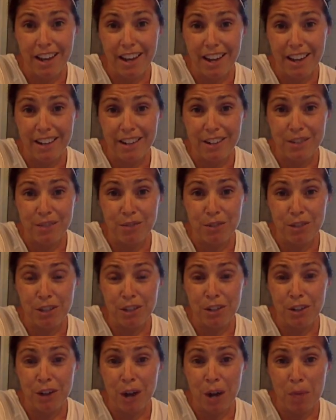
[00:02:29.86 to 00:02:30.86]
and it's
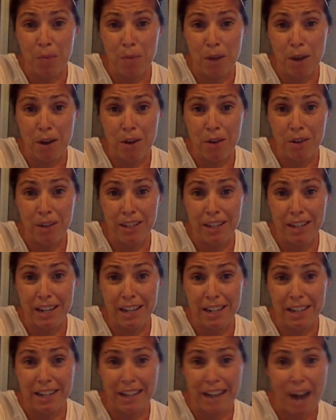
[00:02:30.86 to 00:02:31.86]
really not about
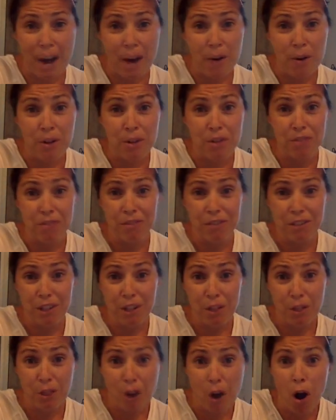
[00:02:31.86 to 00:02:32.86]
getting out of
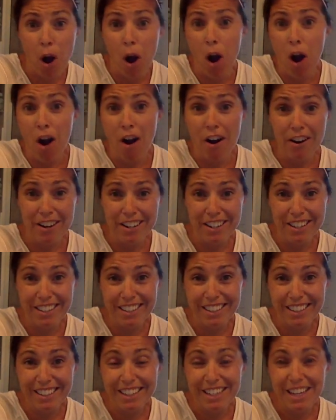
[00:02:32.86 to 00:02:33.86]
the
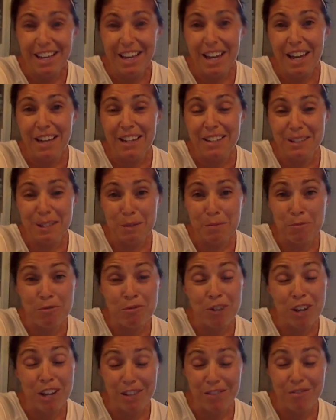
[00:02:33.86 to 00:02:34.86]
hard.
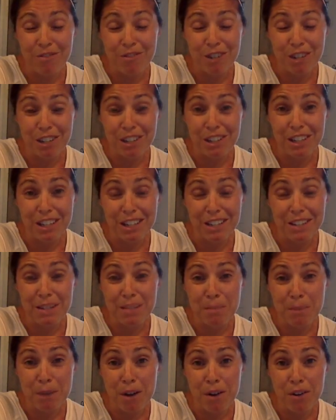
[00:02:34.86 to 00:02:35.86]
It really is
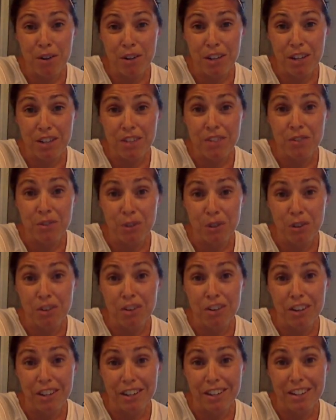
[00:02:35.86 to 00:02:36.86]
about
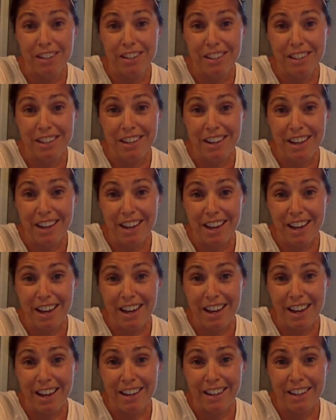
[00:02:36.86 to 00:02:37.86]
enduring.
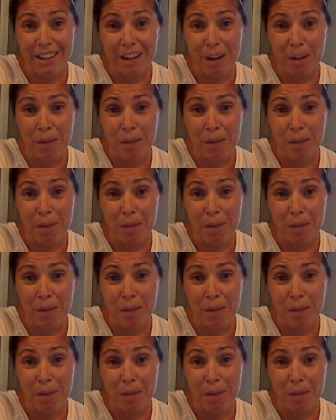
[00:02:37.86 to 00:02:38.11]
And